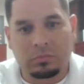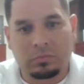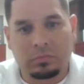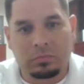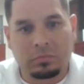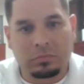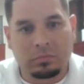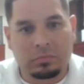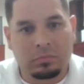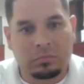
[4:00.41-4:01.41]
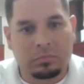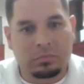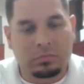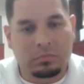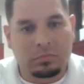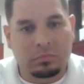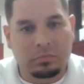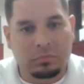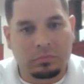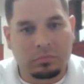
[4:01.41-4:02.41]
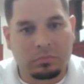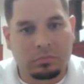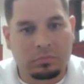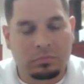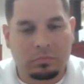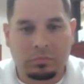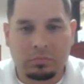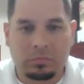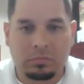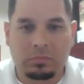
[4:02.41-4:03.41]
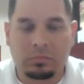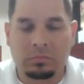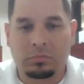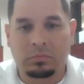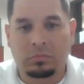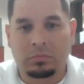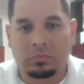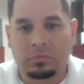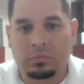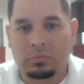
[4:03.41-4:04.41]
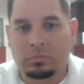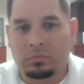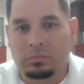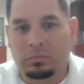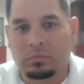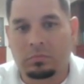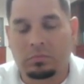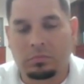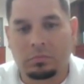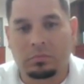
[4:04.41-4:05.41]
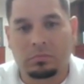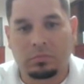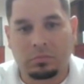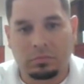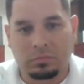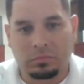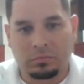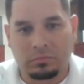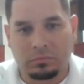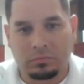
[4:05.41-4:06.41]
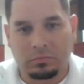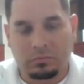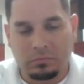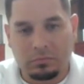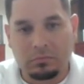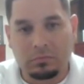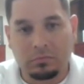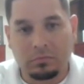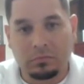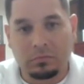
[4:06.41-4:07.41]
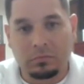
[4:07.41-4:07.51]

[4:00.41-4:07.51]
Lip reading: The person shown says nothing.